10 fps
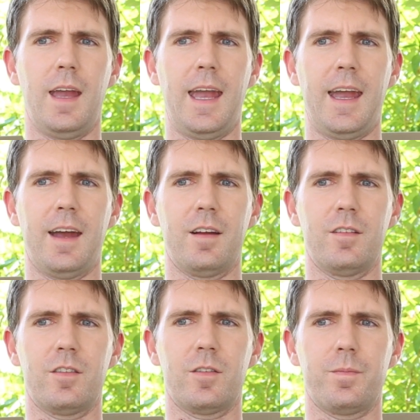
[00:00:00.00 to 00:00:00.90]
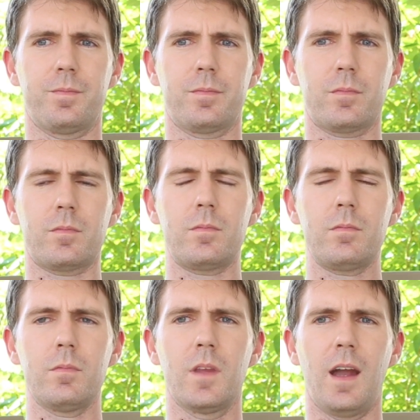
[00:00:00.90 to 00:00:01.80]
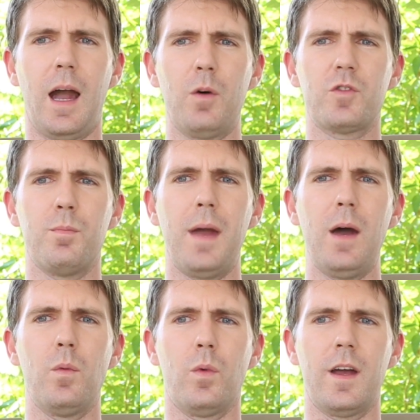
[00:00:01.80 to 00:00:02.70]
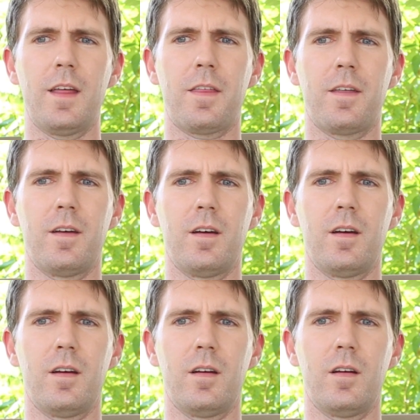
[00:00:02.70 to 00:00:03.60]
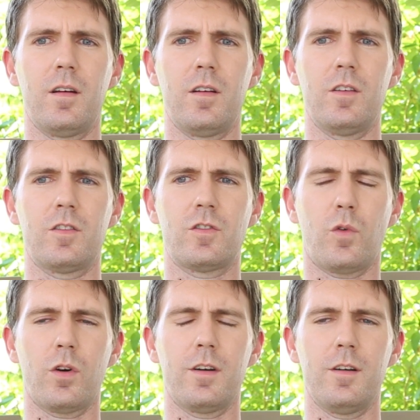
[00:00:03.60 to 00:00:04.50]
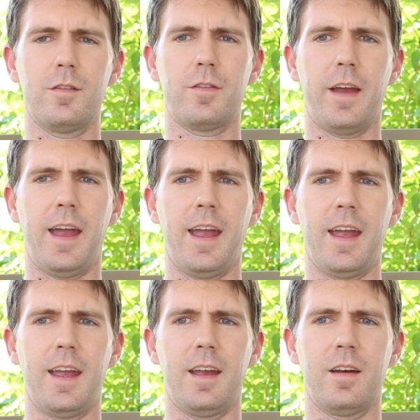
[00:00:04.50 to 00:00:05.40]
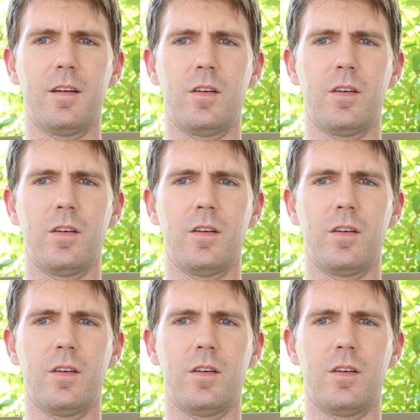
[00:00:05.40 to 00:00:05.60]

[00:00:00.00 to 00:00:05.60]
And I was met with sort of a,